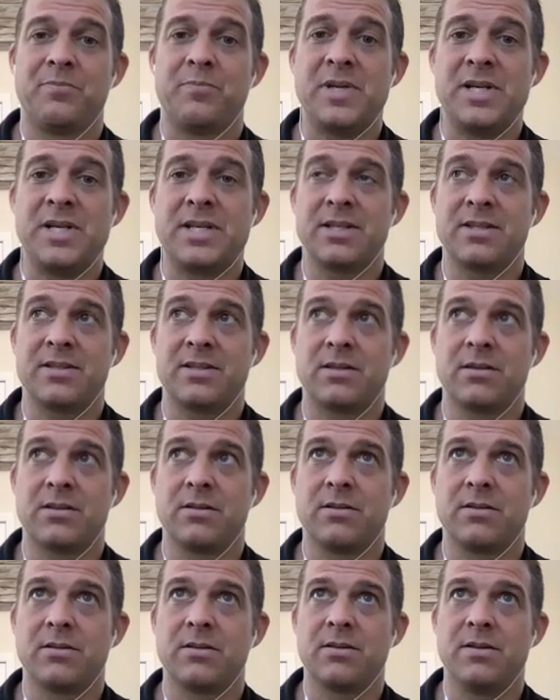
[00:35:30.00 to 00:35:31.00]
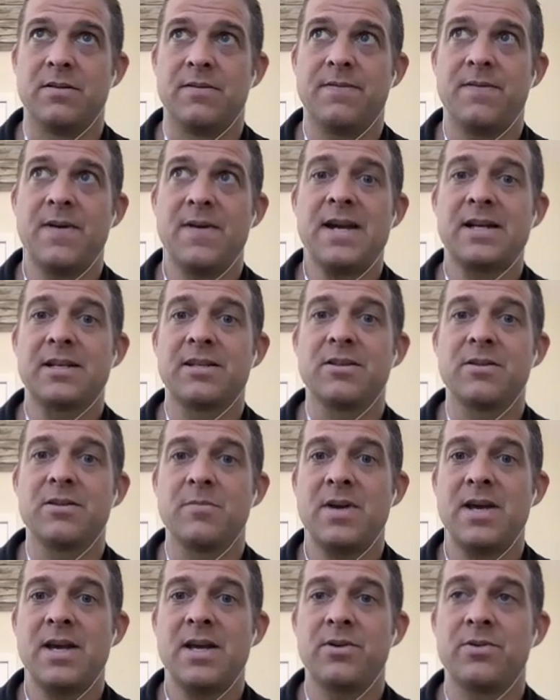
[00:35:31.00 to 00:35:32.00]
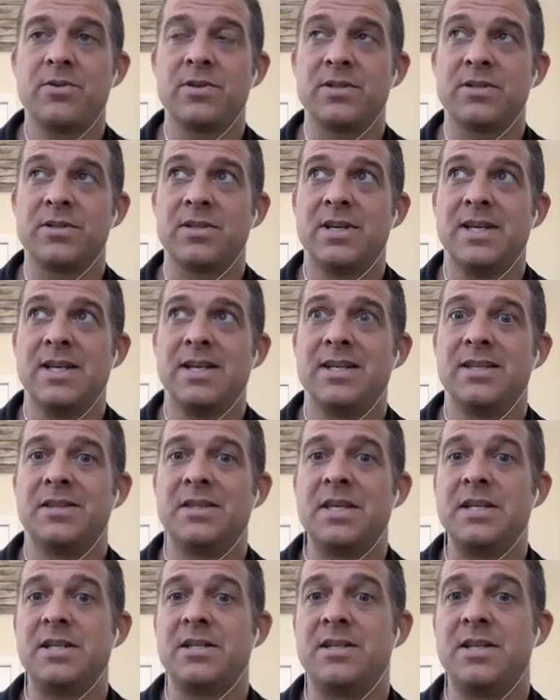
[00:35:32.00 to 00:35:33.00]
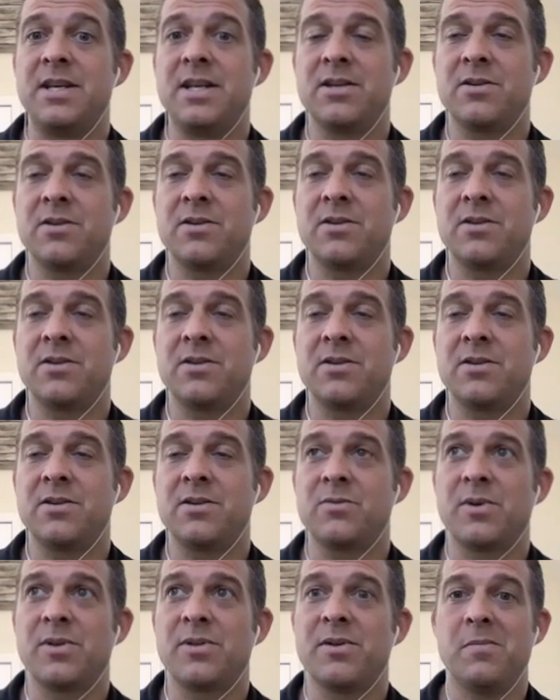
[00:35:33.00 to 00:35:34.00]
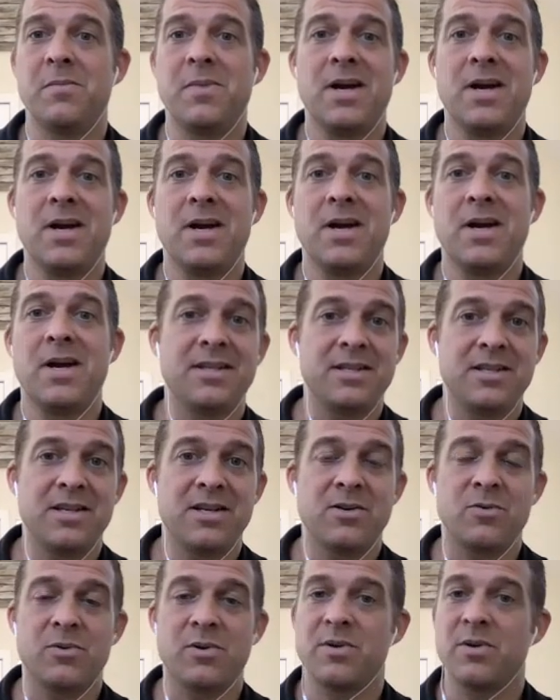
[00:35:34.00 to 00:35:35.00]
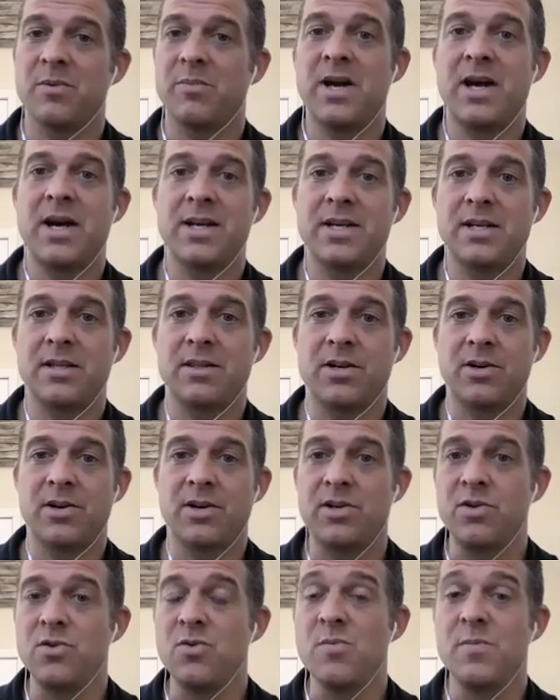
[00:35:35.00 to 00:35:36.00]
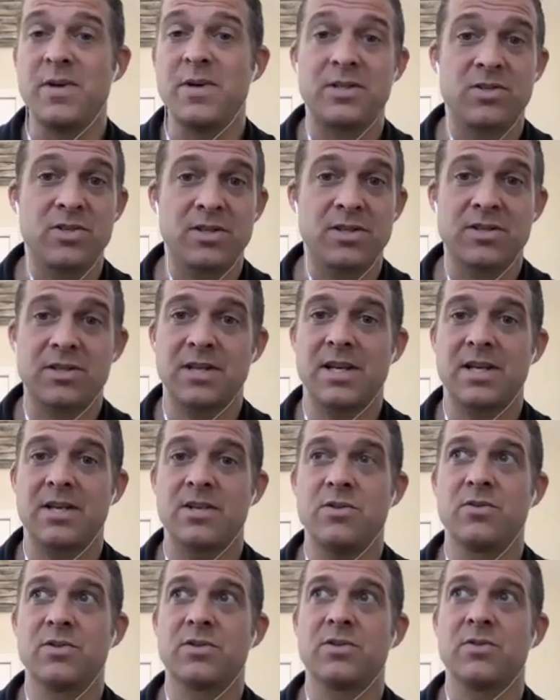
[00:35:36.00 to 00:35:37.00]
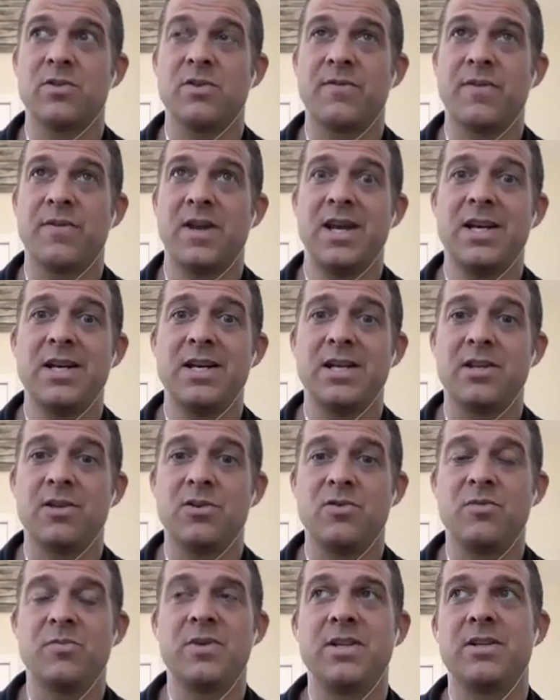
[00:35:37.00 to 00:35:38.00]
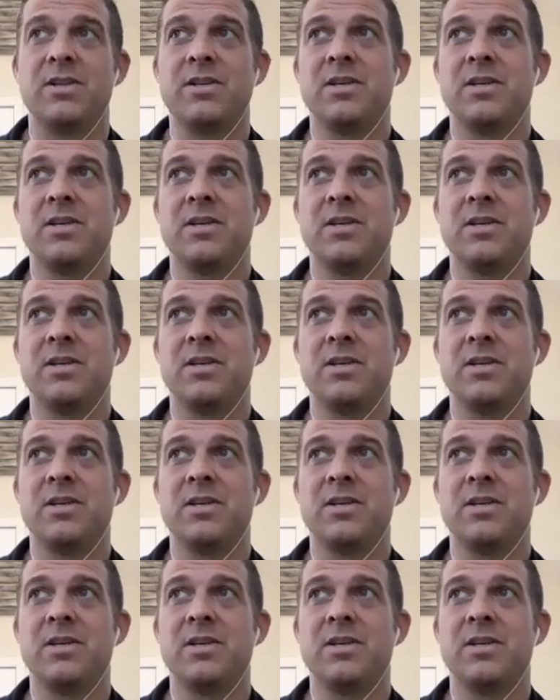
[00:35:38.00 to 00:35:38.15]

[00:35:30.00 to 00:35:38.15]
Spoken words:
because the fact of the matter is they did it with a mind, they did it with a body. They're human just like you. So if any human